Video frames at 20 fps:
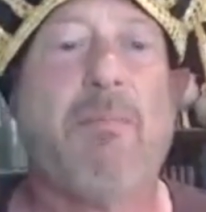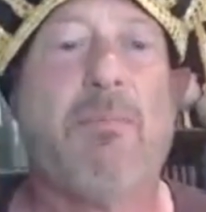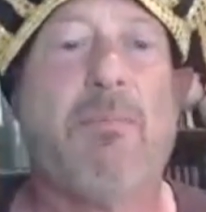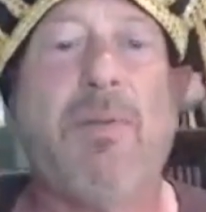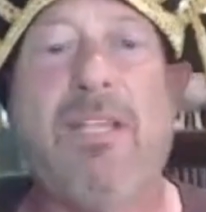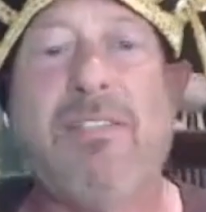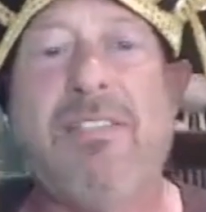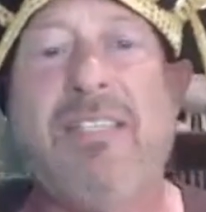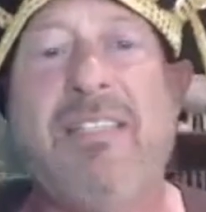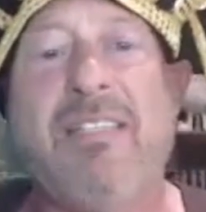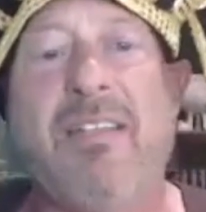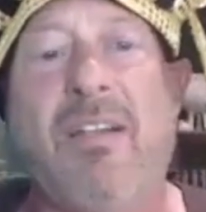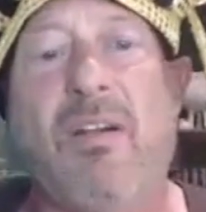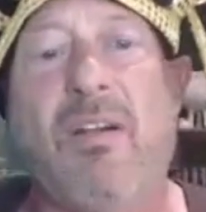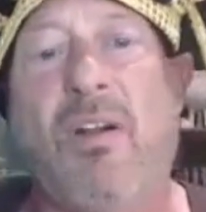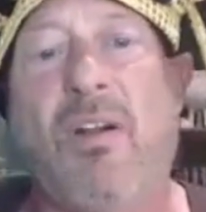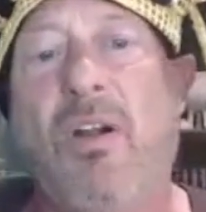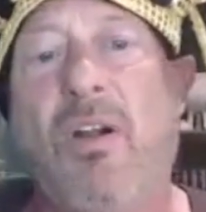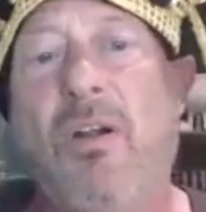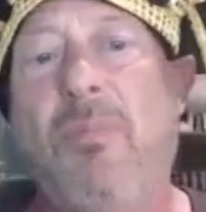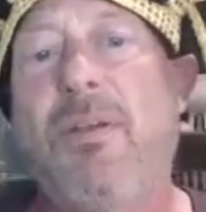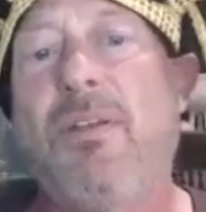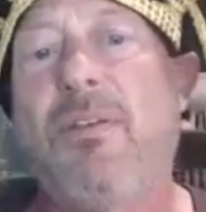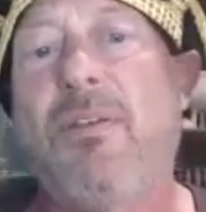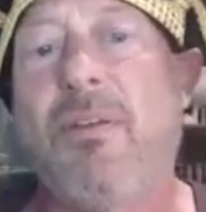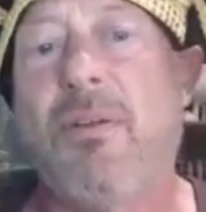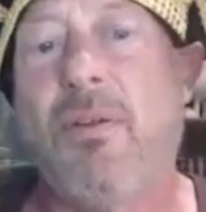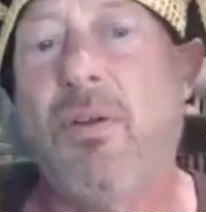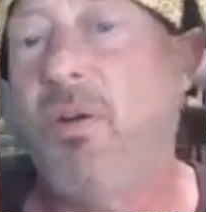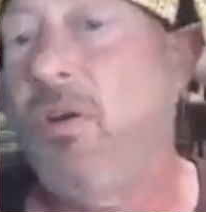President
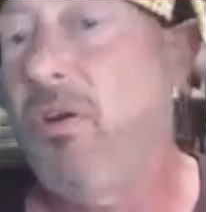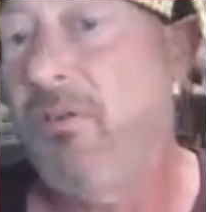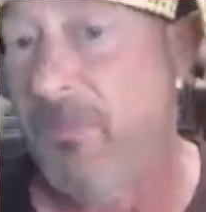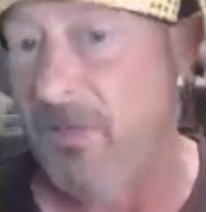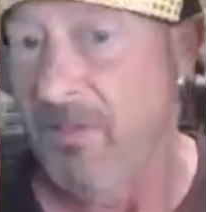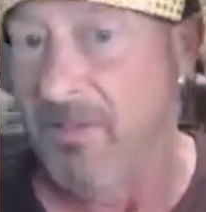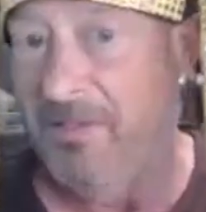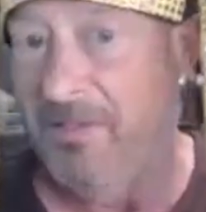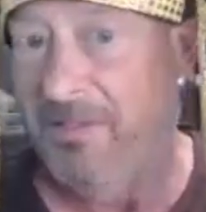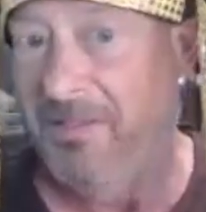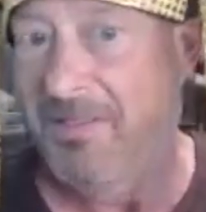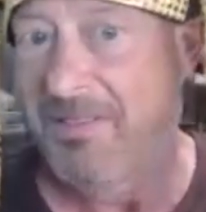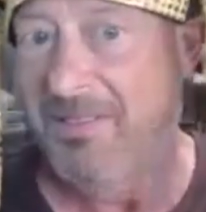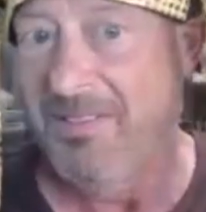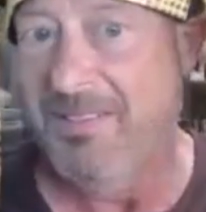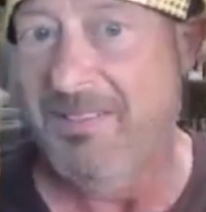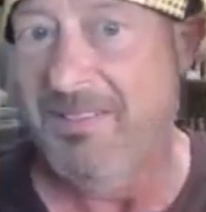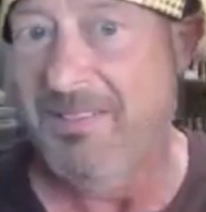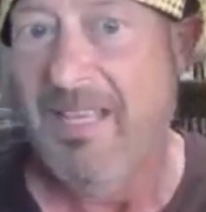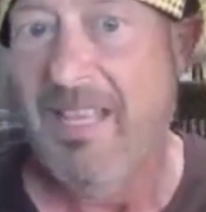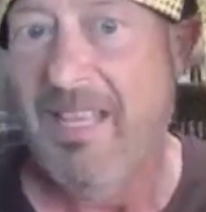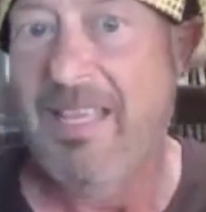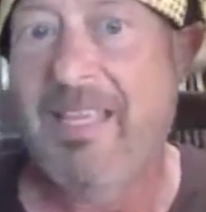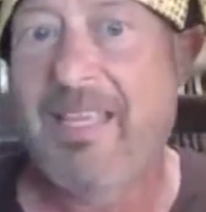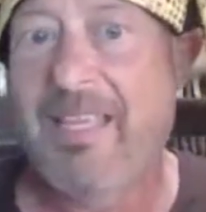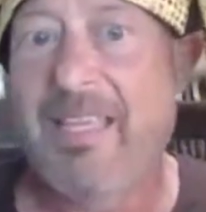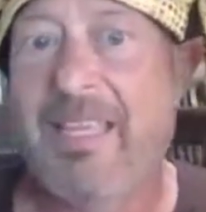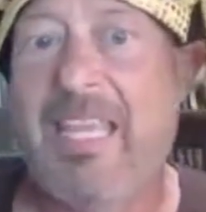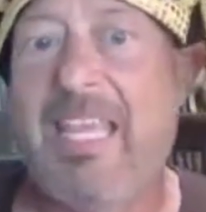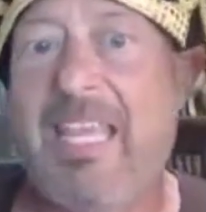Herbert Hoover
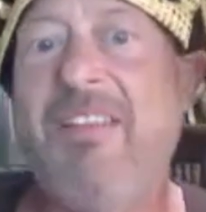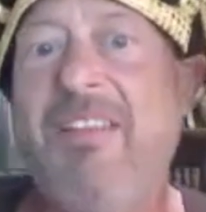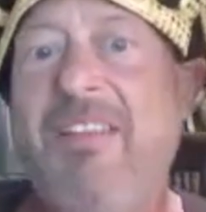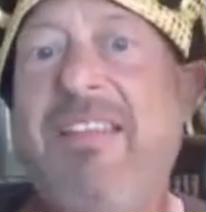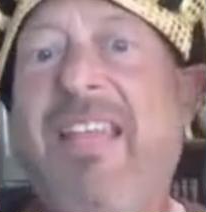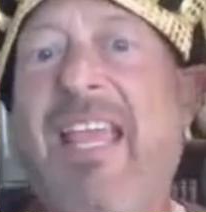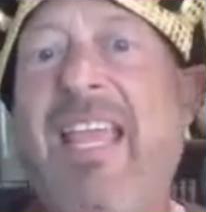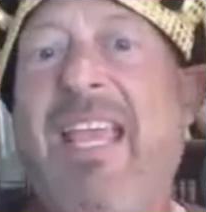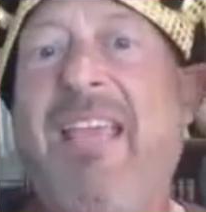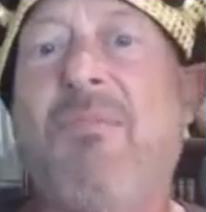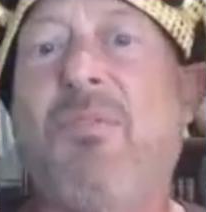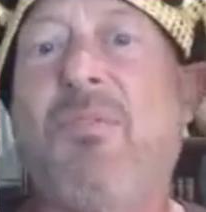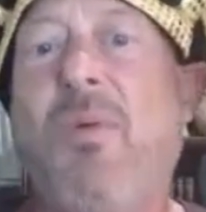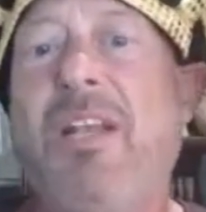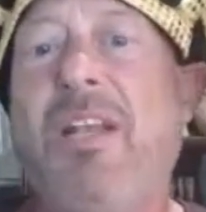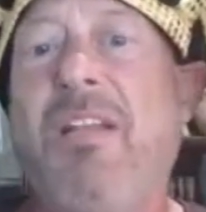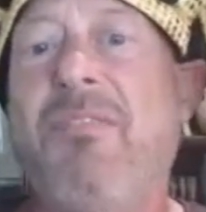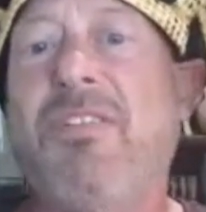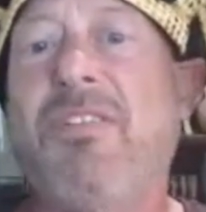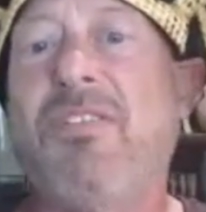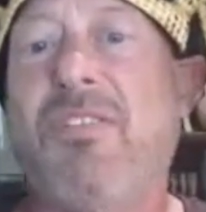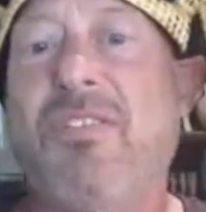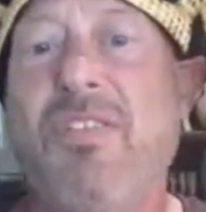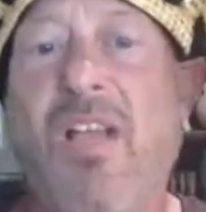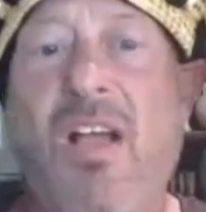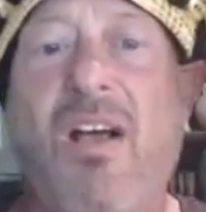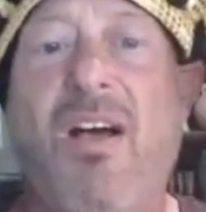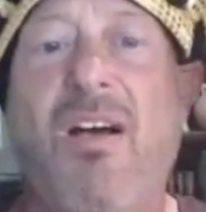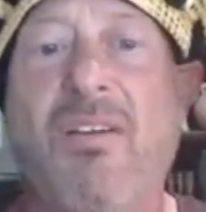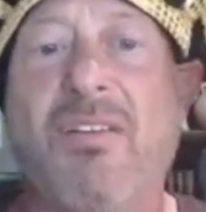even named one of his
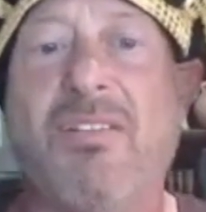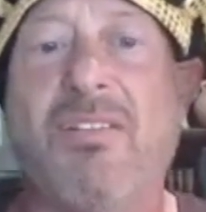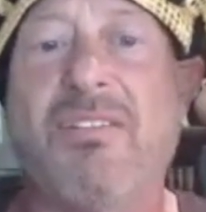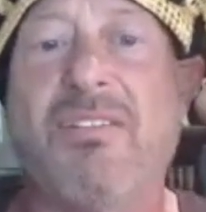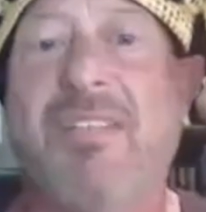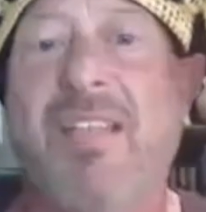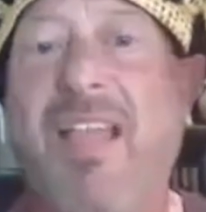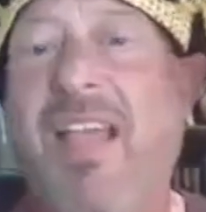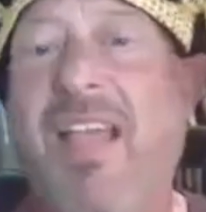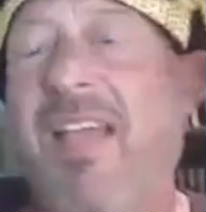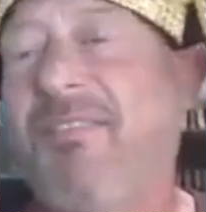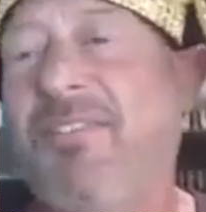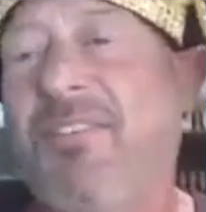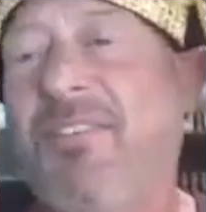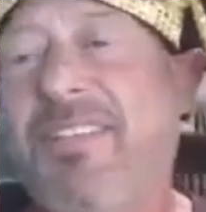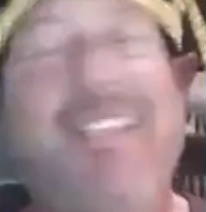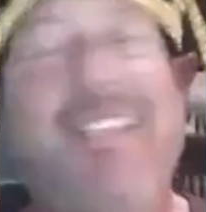dogs after